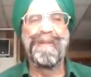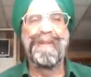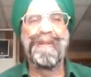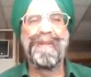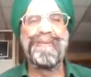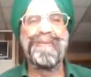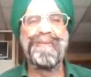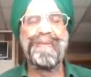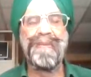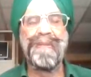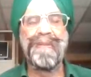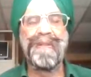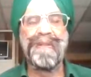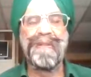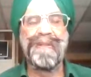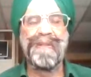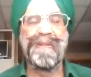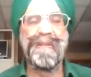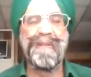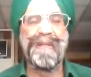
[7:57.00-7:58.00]
If you
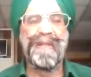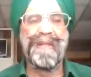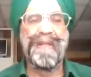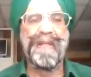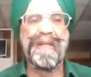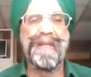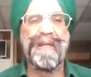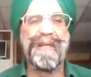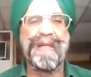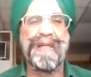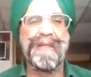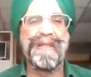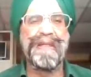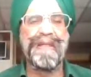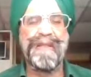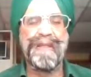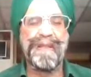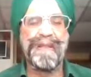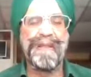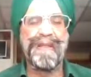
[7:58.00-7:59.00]
read
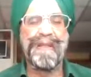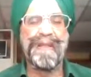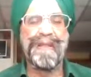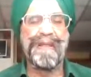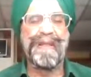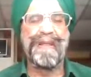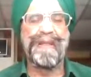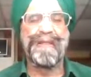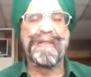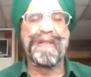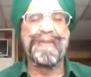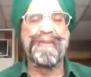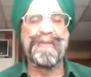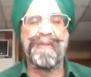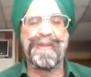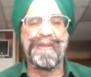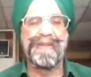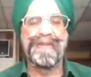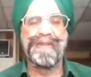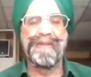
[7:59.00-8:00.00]
any other
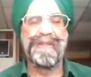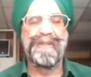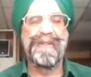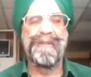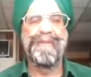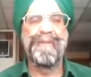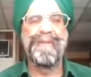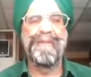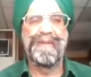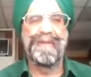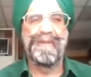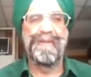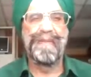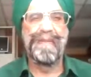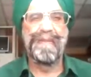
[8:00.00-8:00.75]
world scripture,